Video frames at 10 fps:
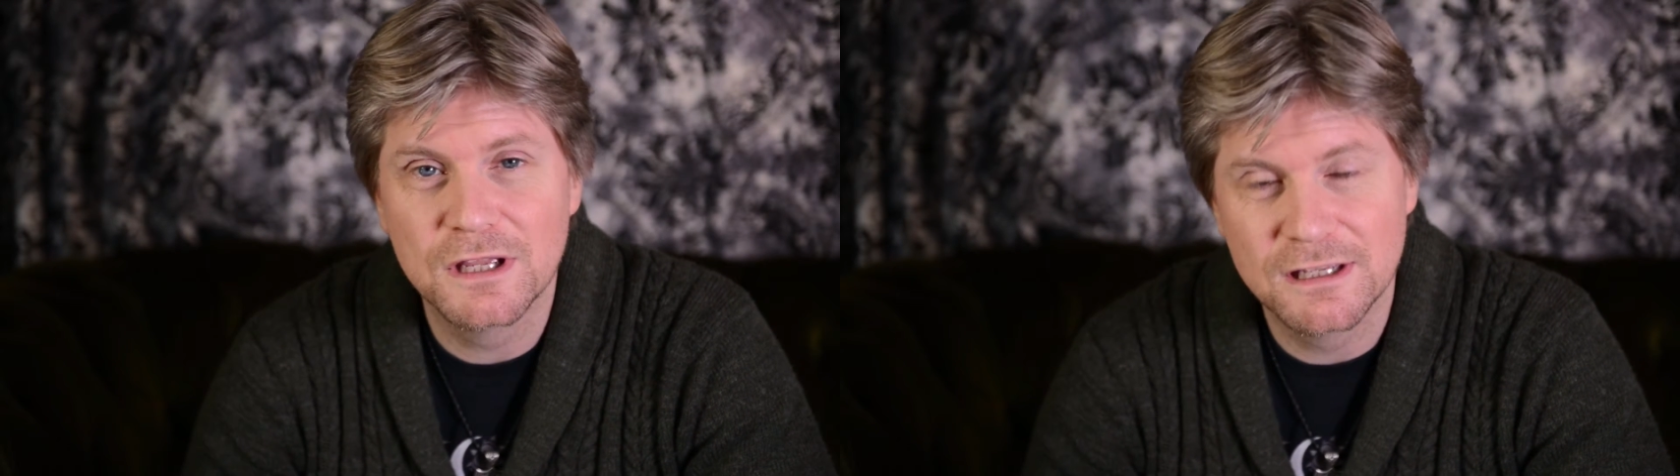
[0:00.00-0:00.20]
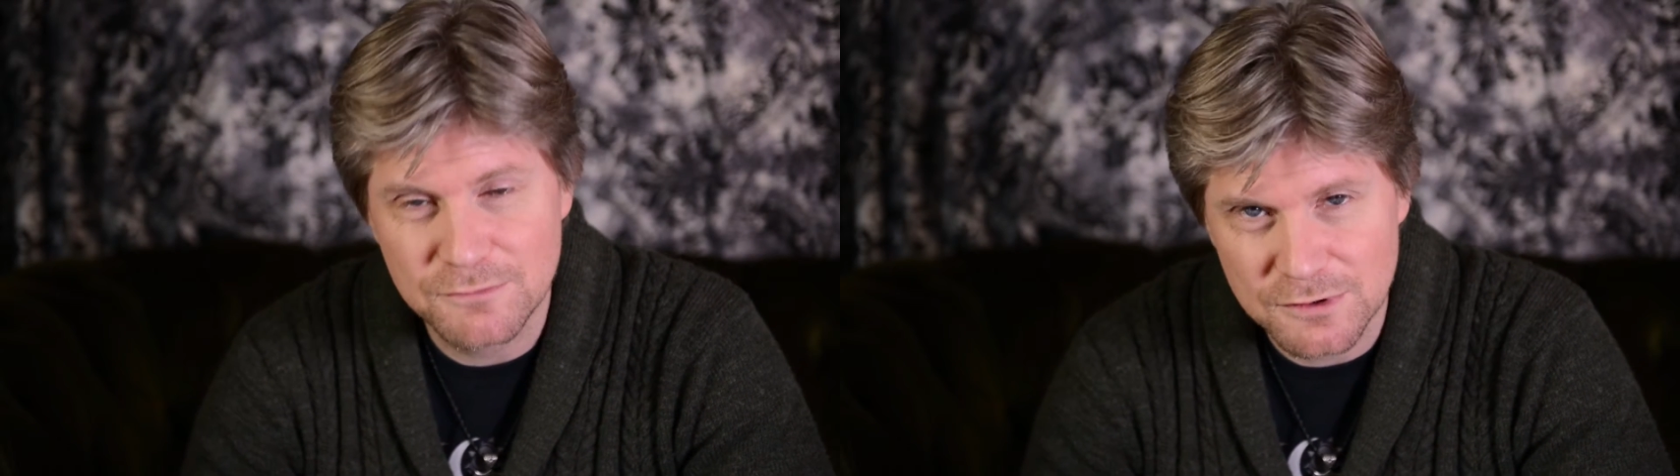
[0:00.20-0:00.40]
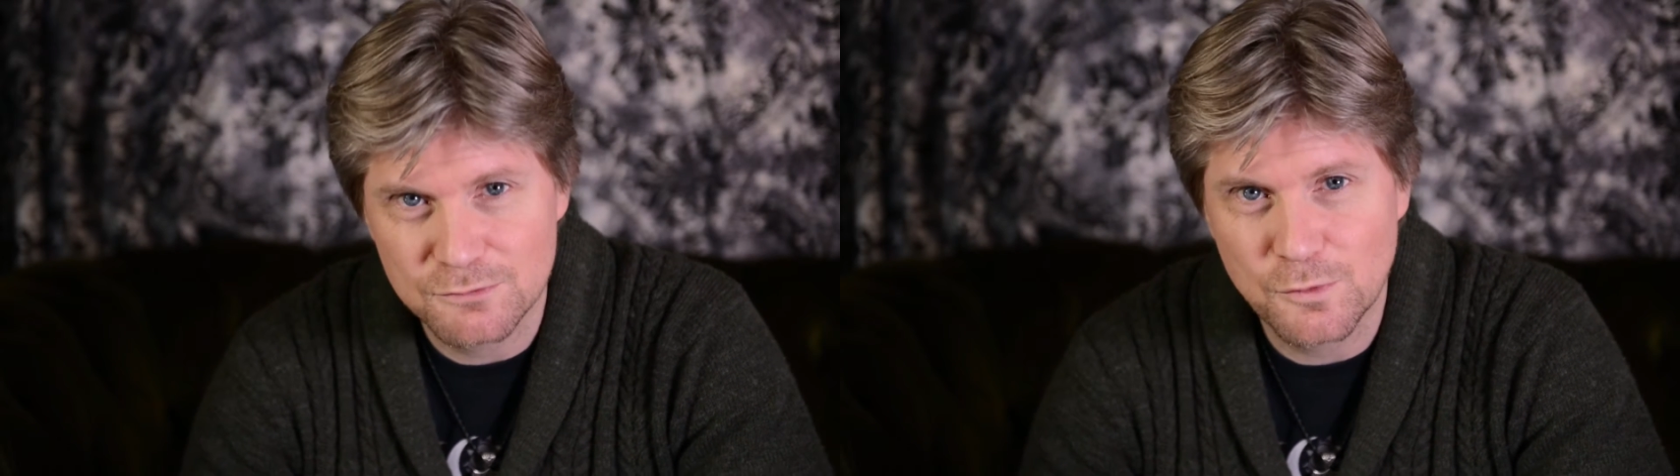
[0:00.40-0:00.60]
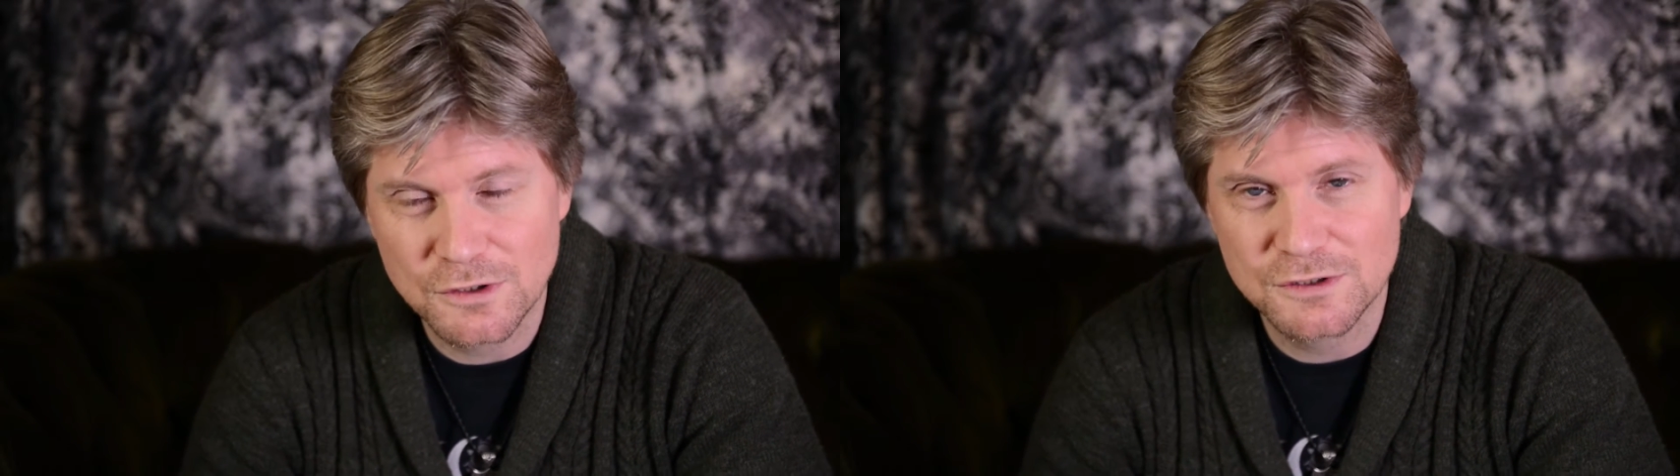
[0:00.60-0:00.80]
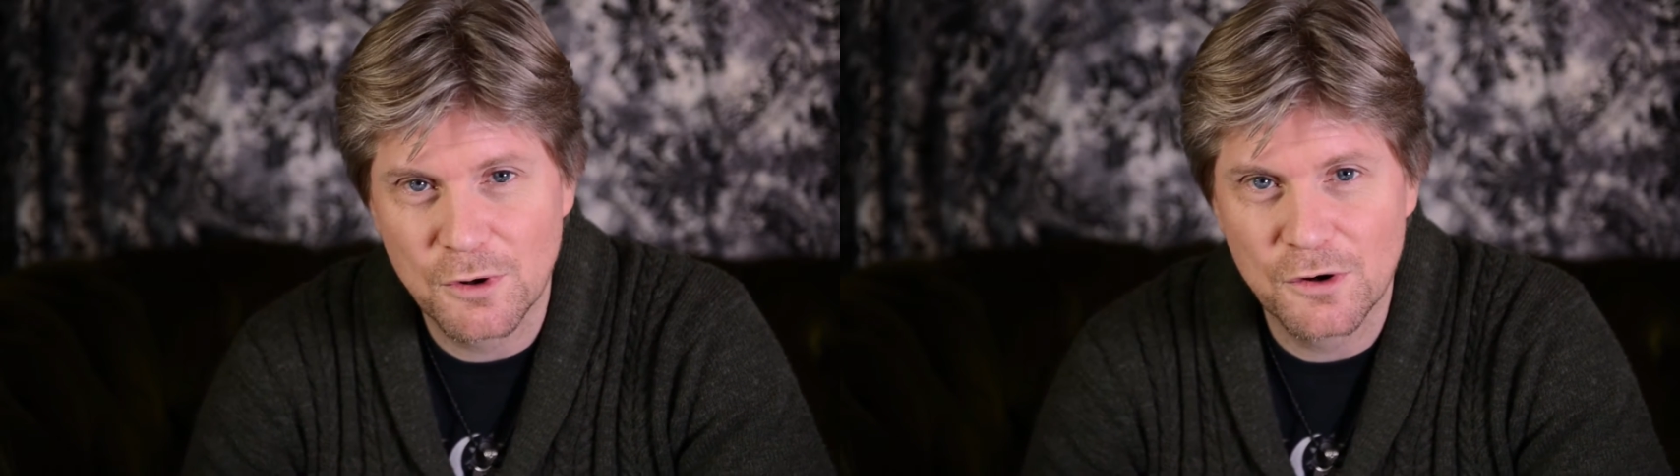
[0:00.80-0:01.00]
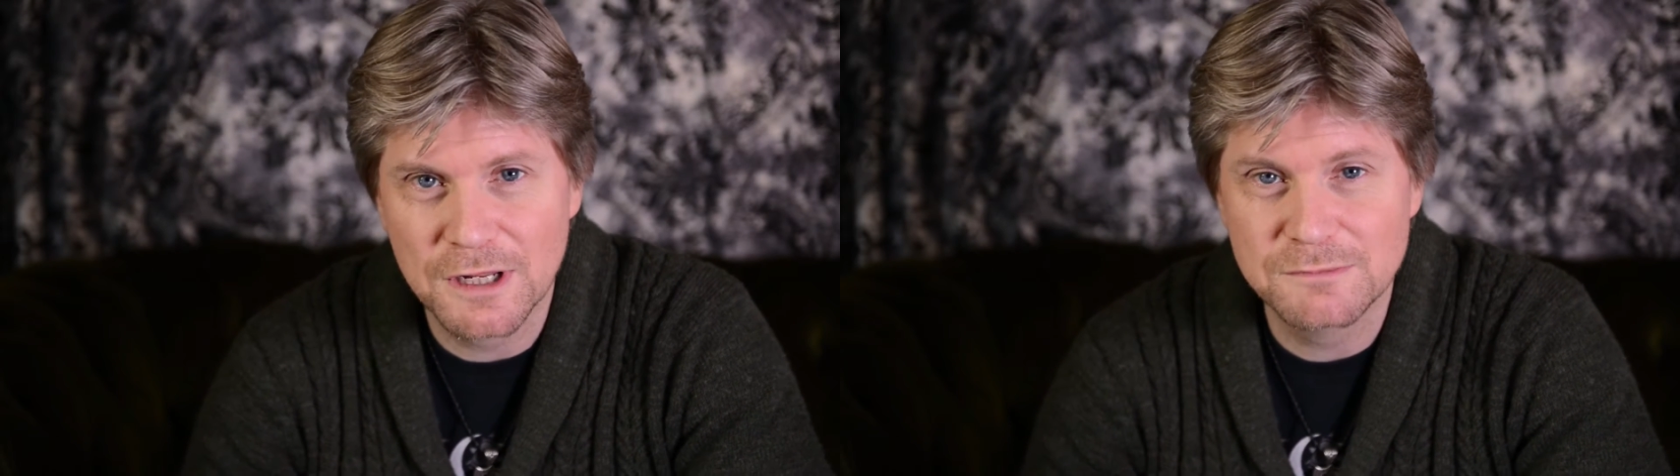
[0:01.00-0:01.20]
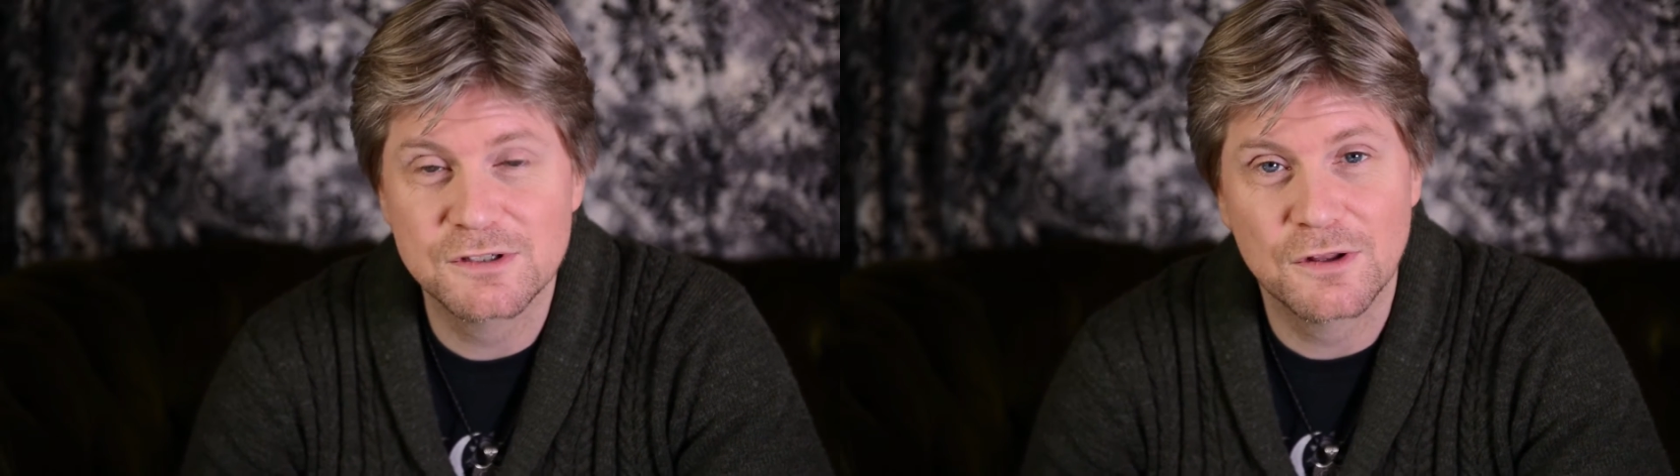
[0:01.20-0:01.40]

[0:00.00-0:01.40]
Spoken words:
He watched the Bottled Imp,